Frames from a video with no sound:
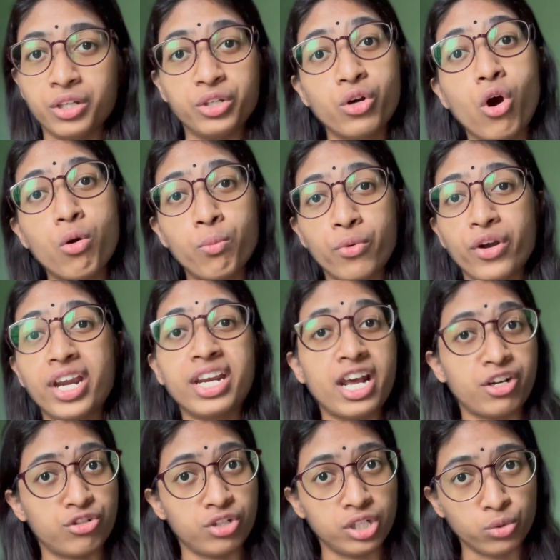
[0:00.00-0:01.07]
Your brain
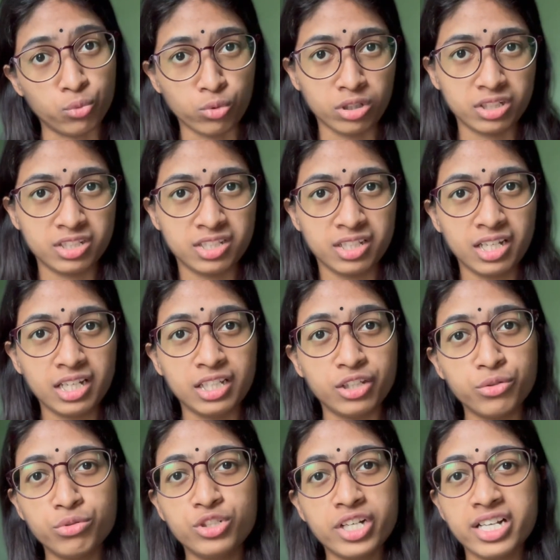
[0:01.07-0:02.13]
actually works.
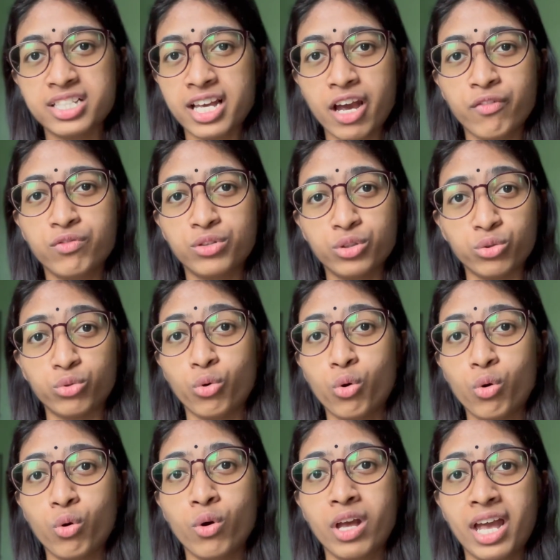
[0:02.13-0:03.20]
You just have to
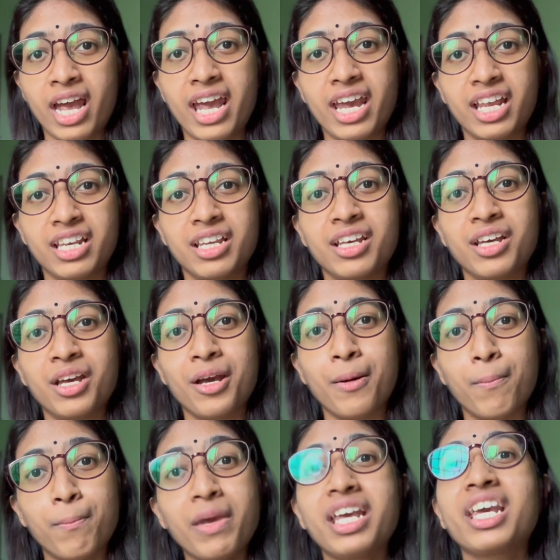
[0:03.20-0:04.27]
go and
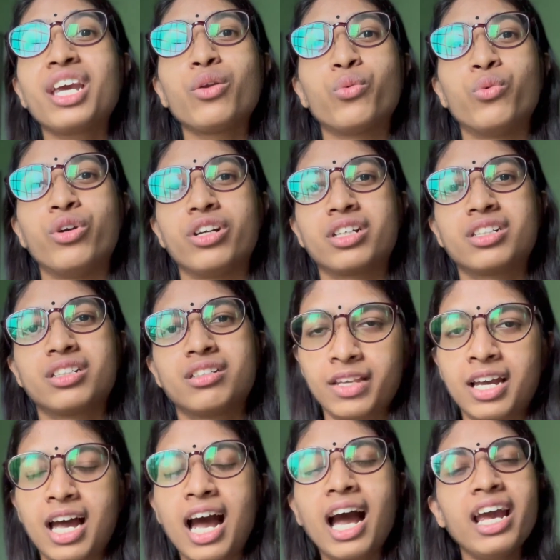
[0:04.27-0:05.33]
make it work.
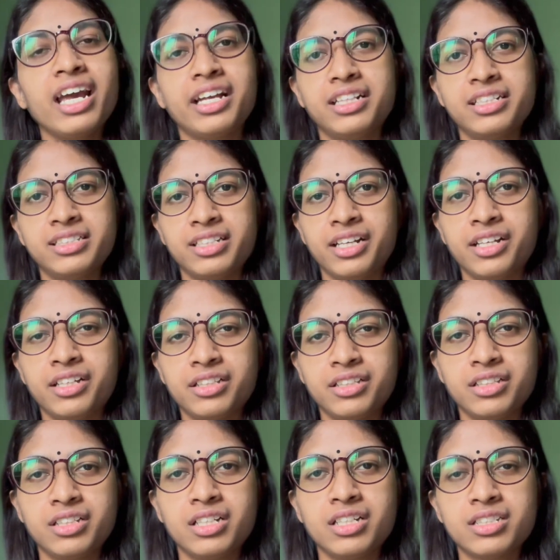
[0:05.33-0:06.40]
I understand
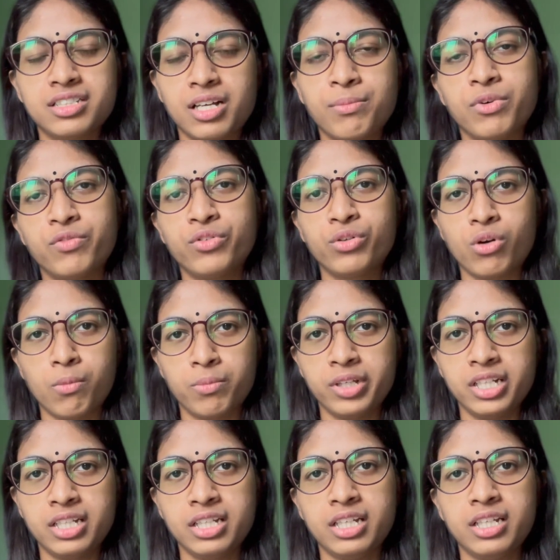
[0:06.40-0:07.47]
some of you
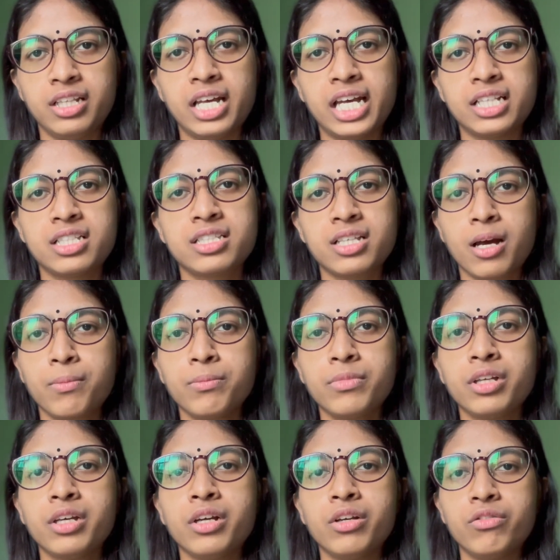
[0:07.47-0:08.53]
completely that some
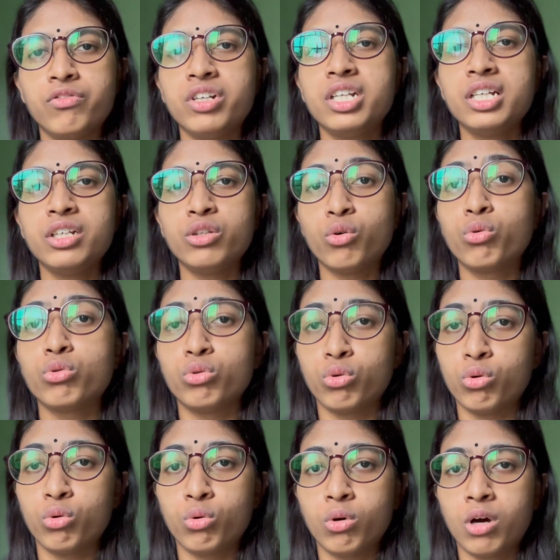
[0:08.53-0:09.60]
really don't know